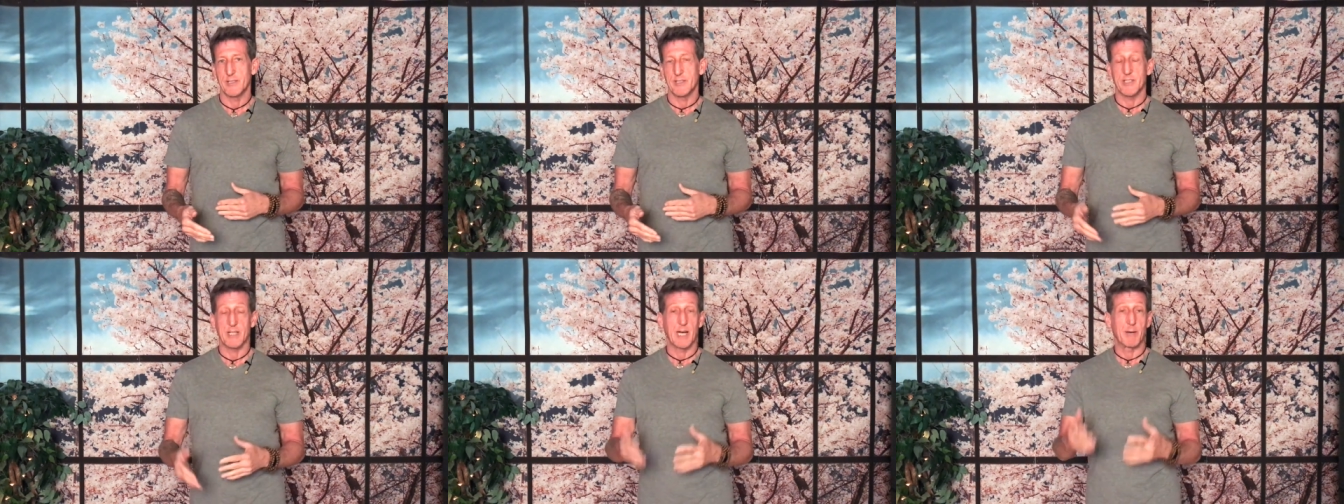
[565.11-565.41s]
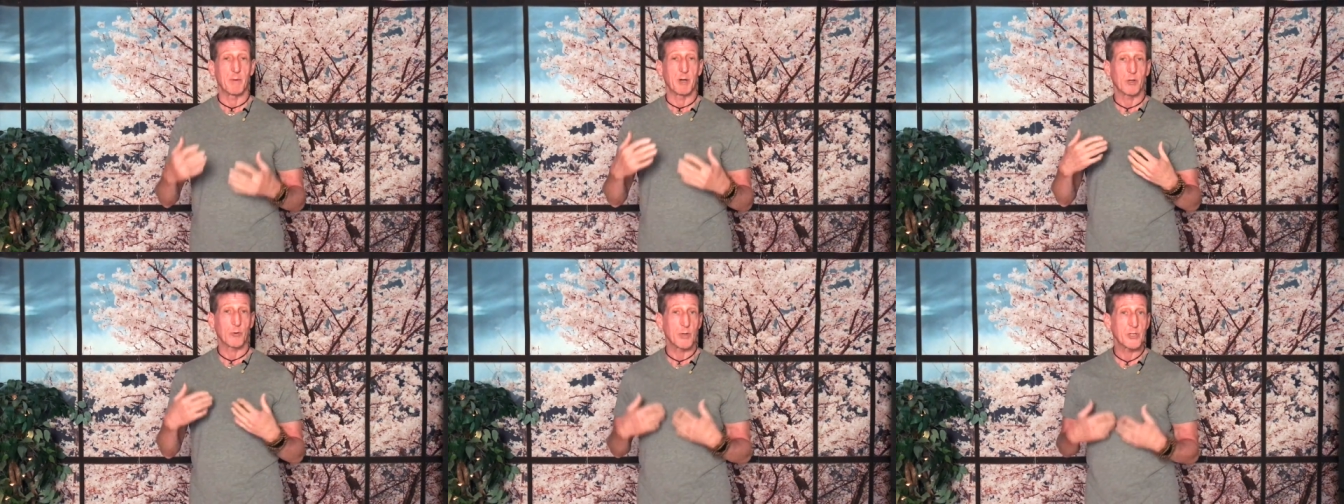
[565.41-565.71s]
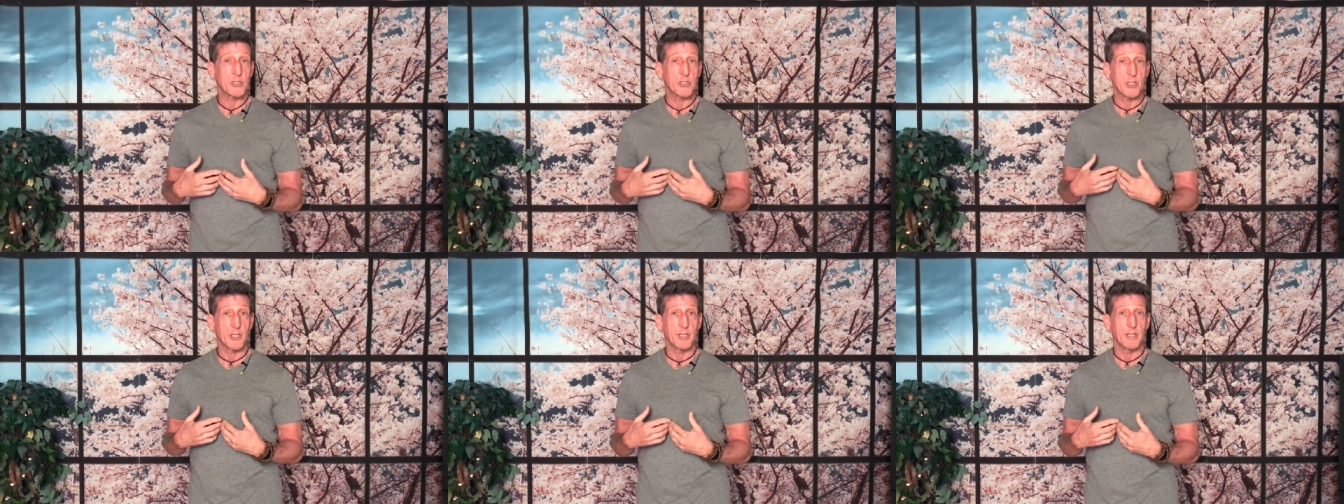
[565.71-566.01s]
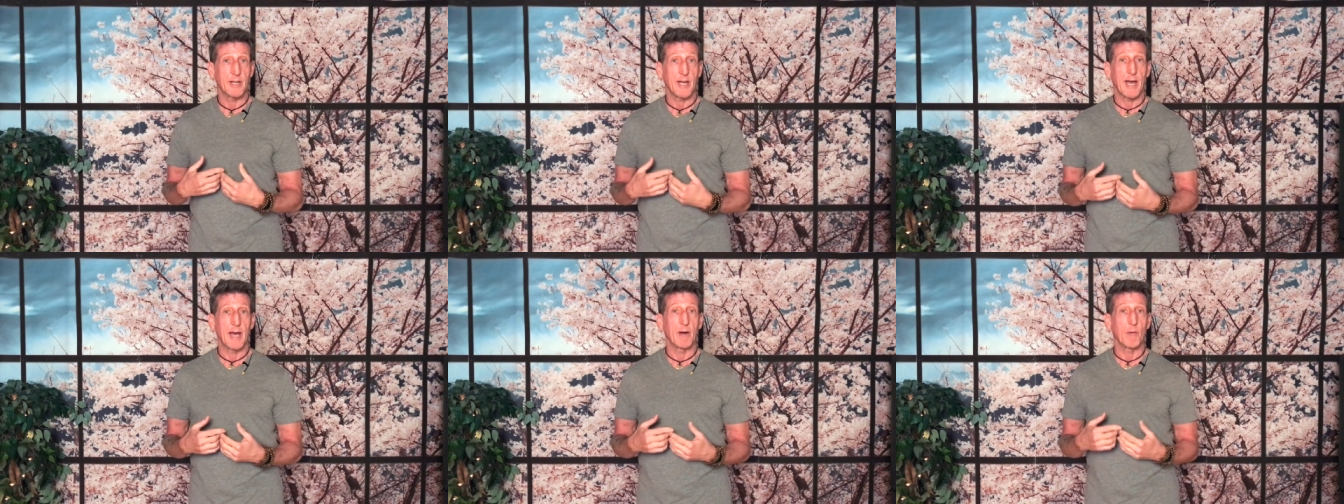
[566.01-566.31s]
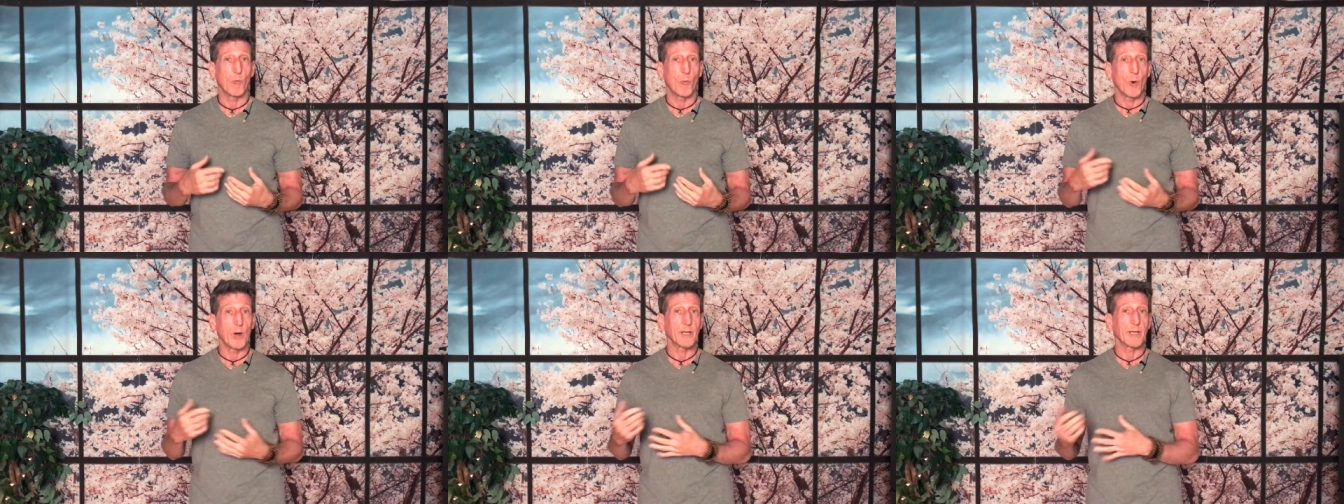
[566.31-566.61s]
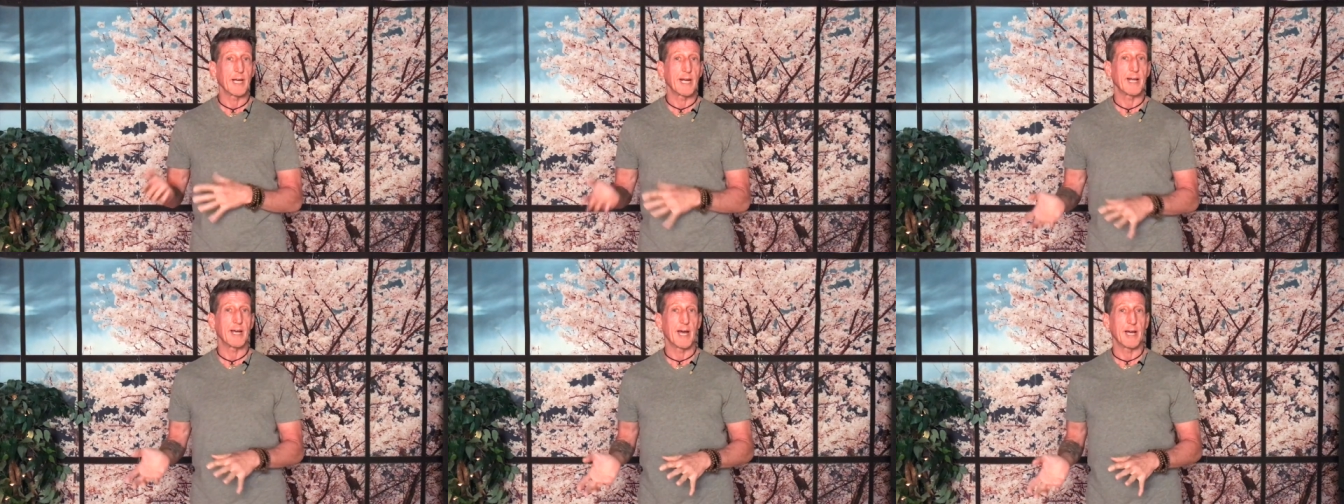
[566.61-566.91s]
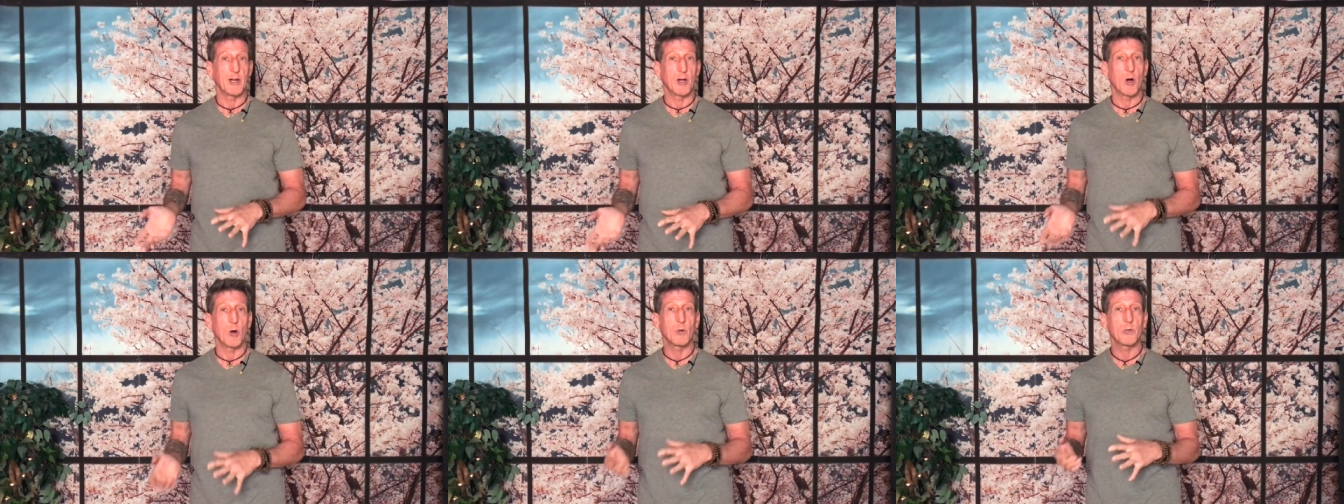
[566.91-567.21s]
You see, I'm a Christian, and one lady
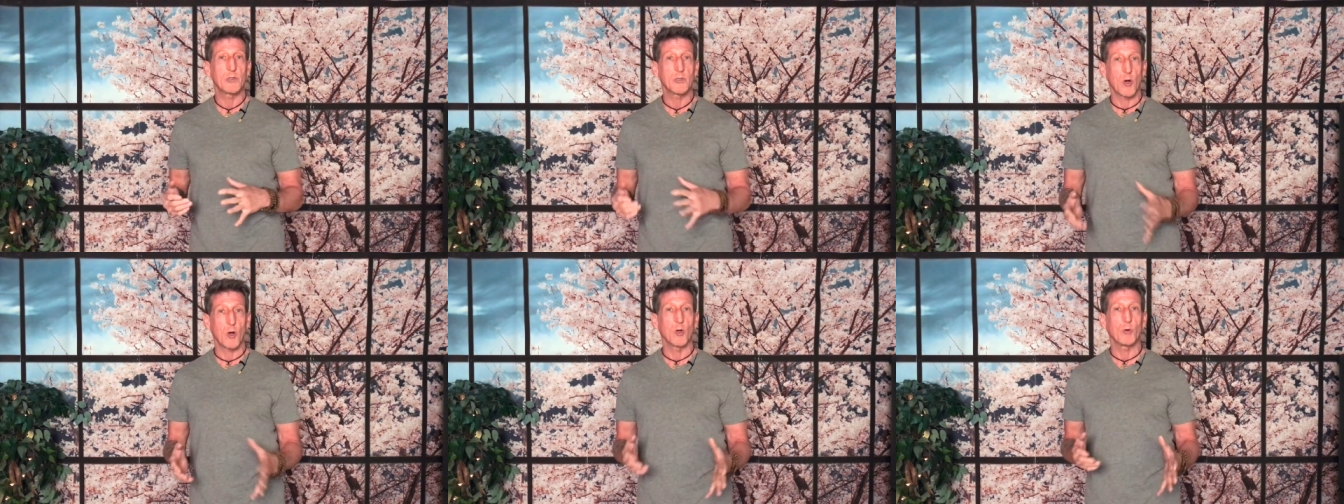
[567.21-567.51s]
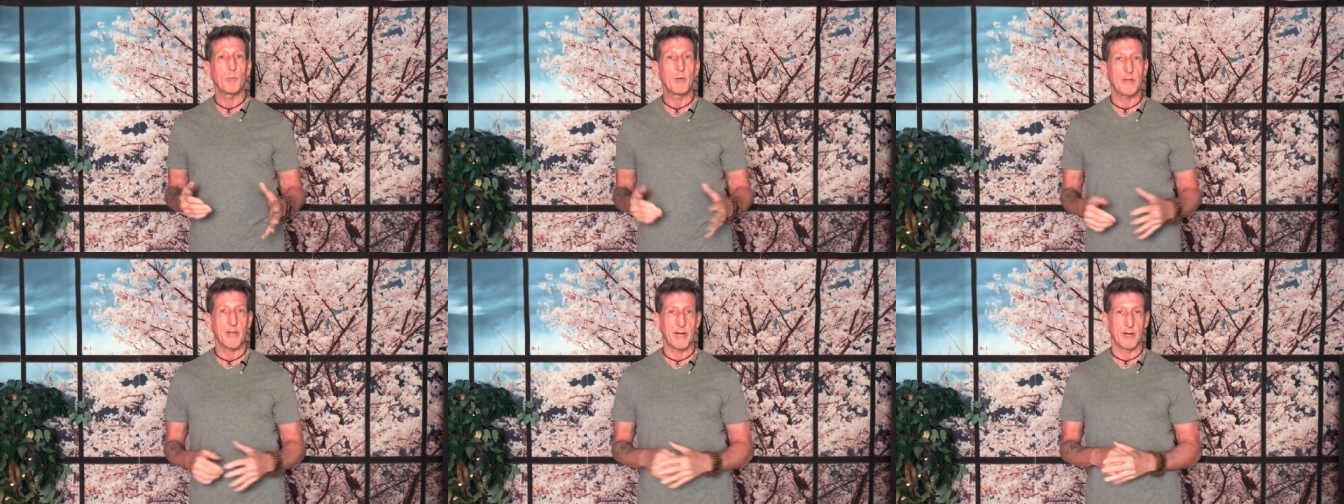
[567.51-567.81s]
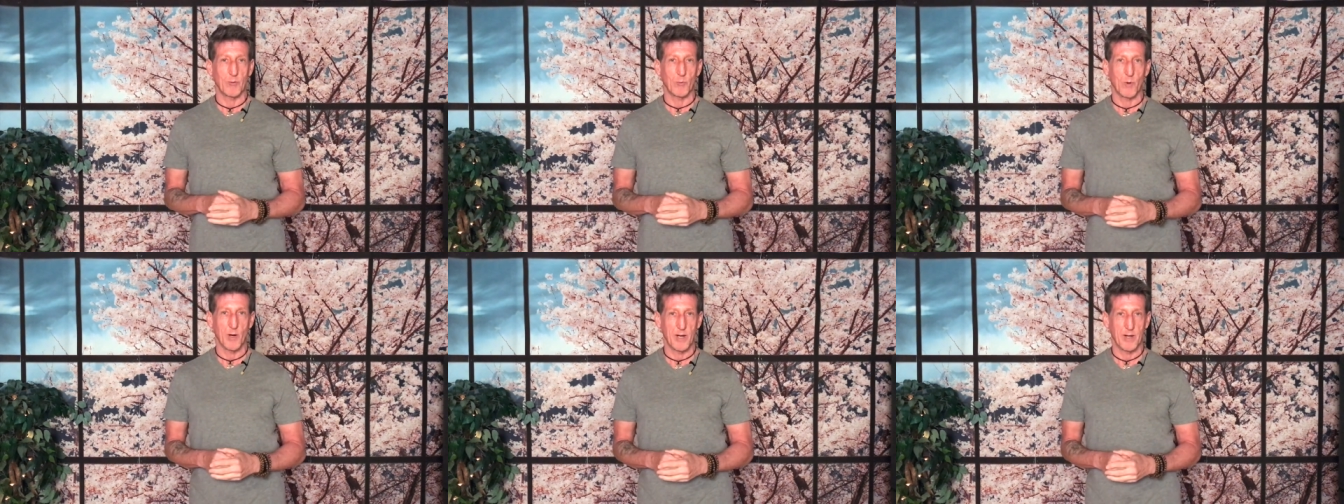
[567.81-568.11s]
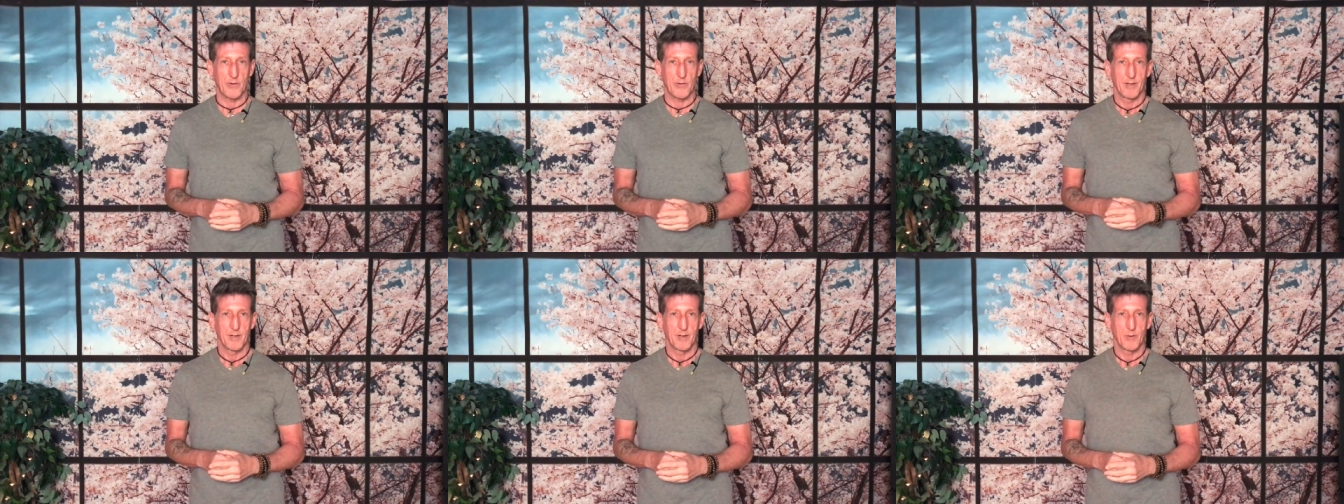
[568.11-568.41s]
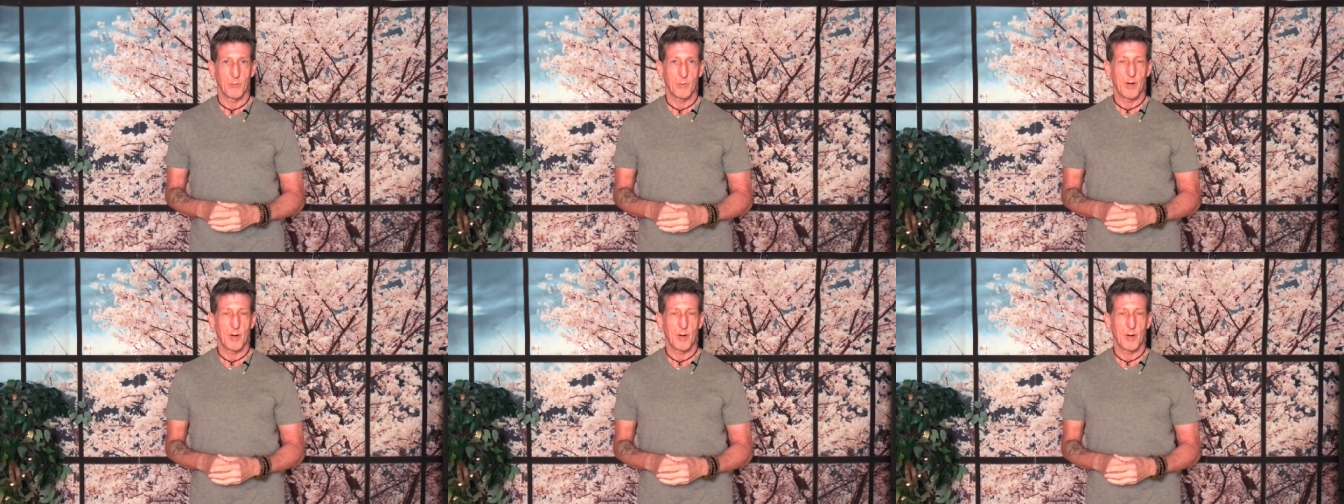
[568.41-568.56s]
I know told me that it was.